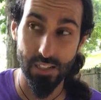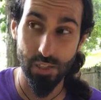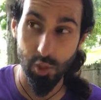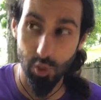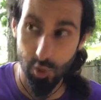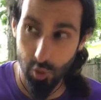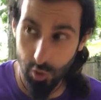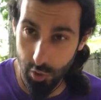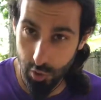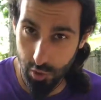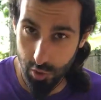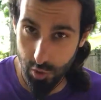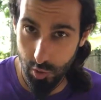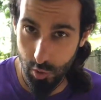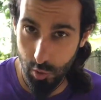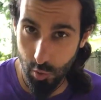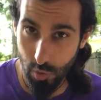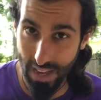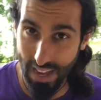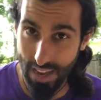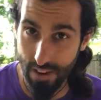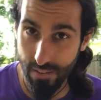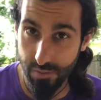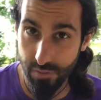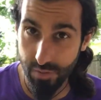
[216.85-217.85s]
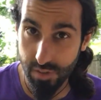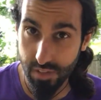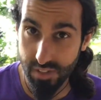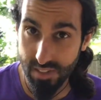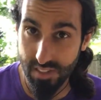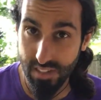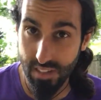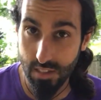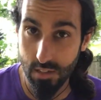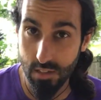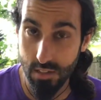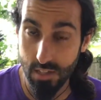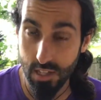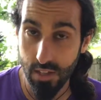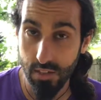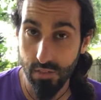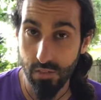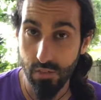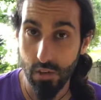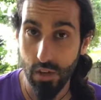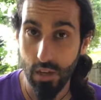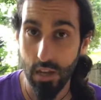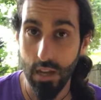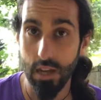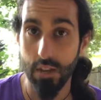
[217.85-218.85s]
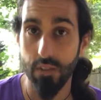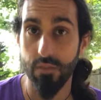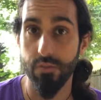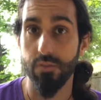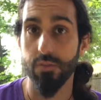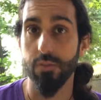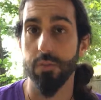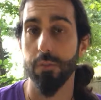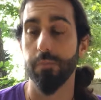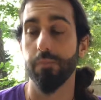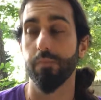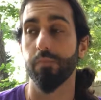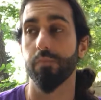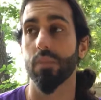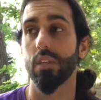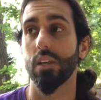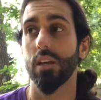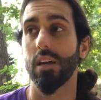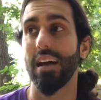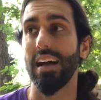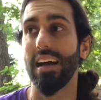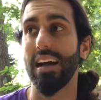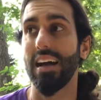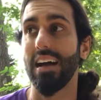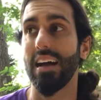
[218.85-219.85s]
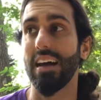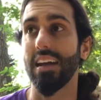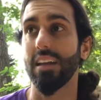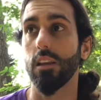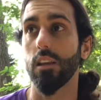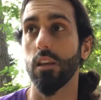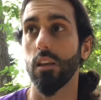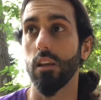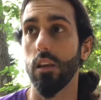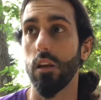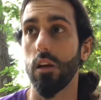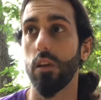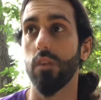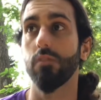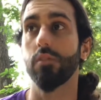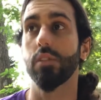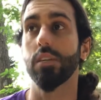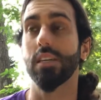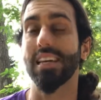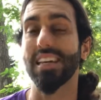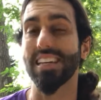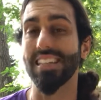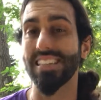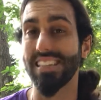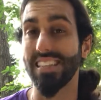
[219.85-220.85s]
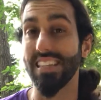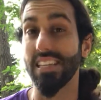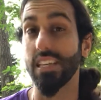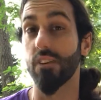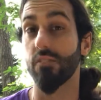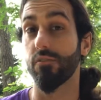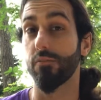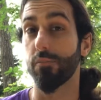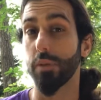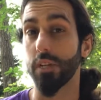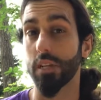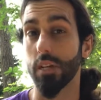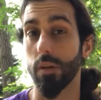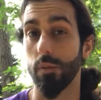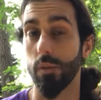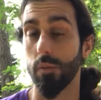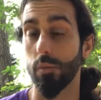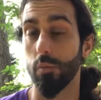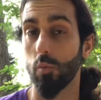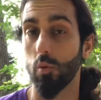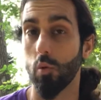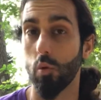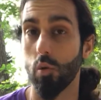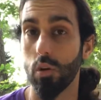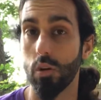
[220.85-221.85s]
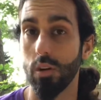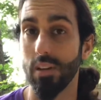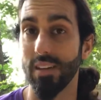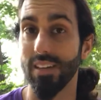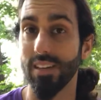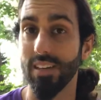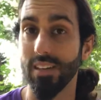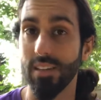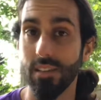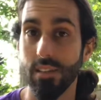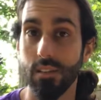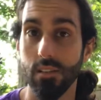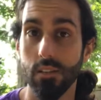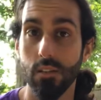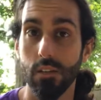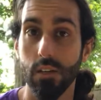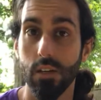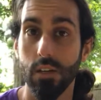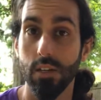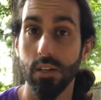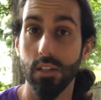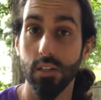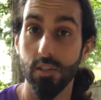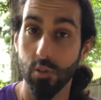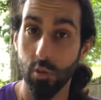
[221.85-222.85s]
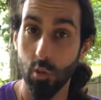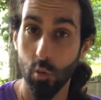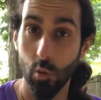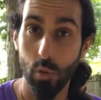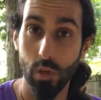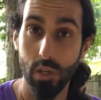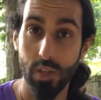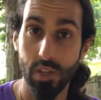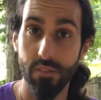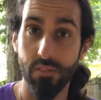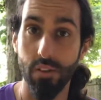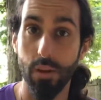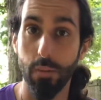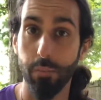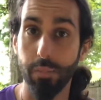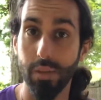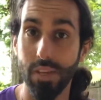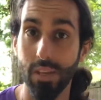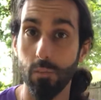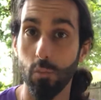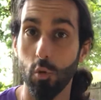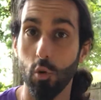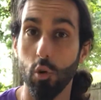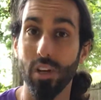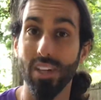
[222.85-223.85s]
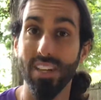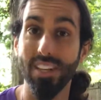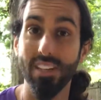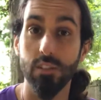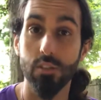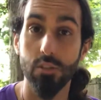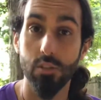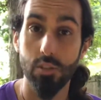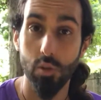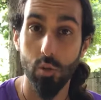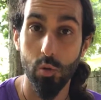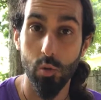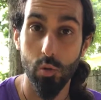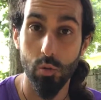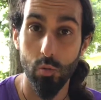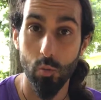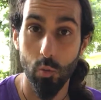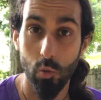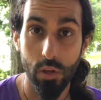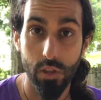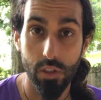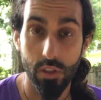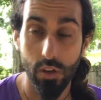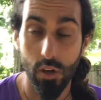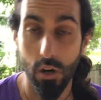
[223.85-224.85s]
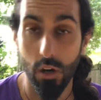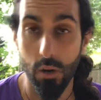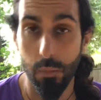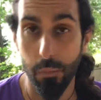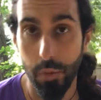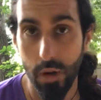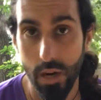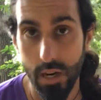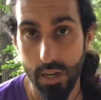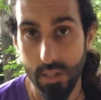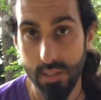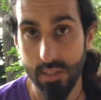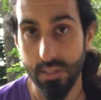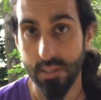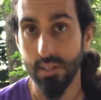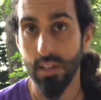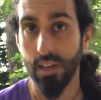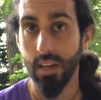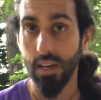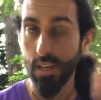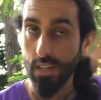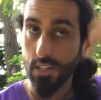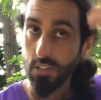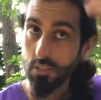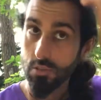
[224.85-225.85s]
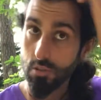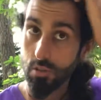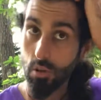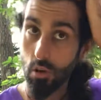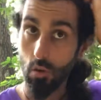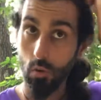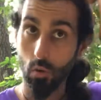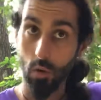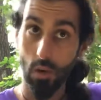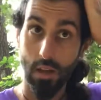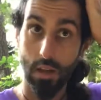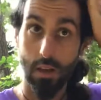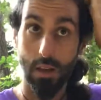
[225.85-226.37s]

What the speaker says: you should do every single day of your life. I love the idea of becoming more intuitive and being more in tune with our bodies. So